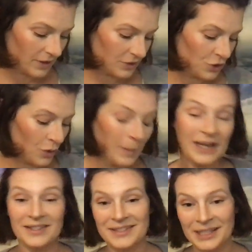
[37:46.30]
New
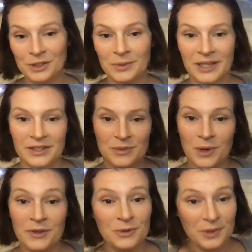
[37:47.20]
romantic cycle begins,
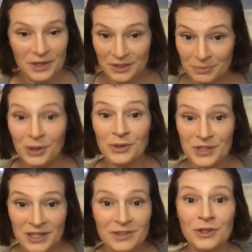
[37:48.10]
whether with a
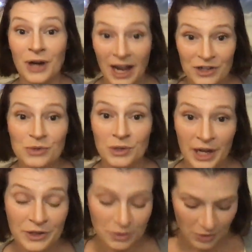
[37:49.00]
person, your actual
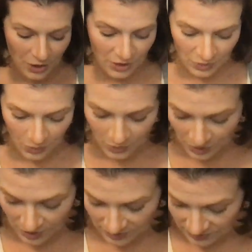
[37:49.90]
counterpart,
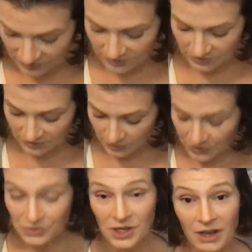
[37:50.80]
or with
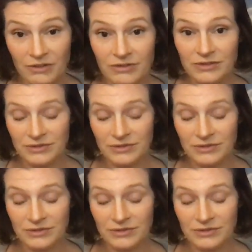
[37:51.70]
yourself.